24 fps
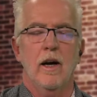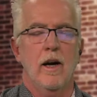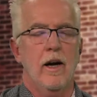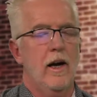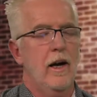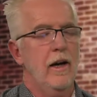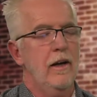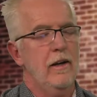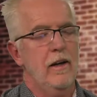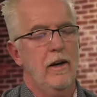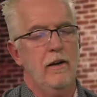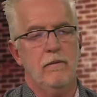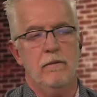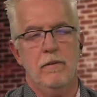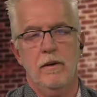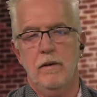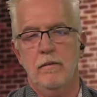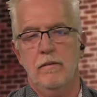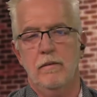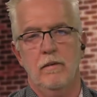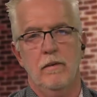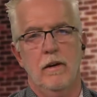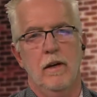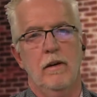I have
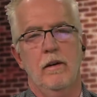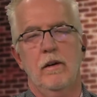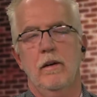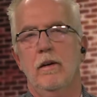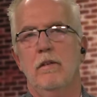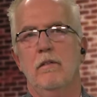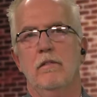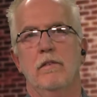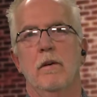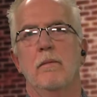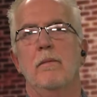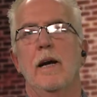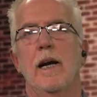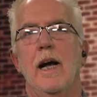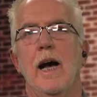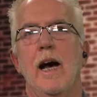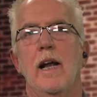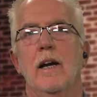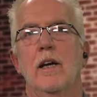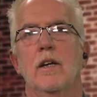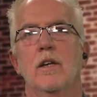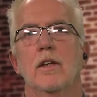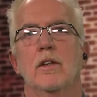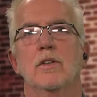people from my
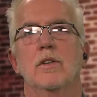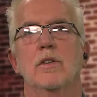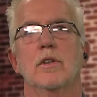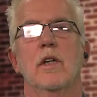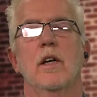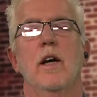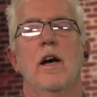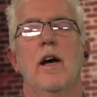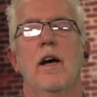articles.